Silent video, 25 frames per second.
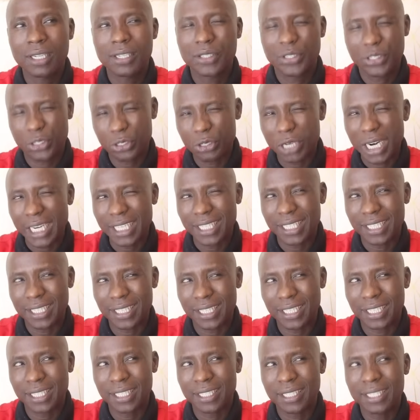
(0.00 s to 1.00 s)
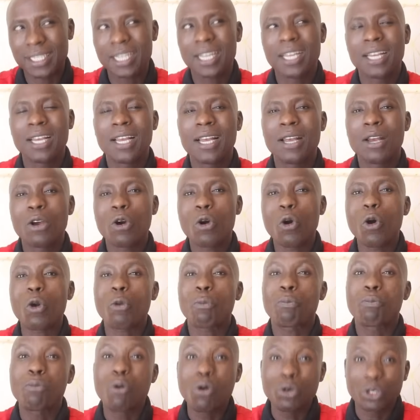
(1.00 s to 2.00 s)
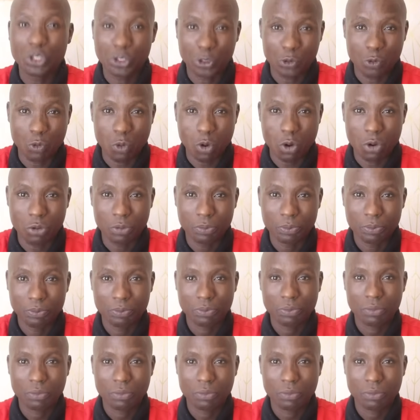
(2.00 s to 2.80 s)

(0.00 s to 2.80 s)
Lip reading: strategies or post-war.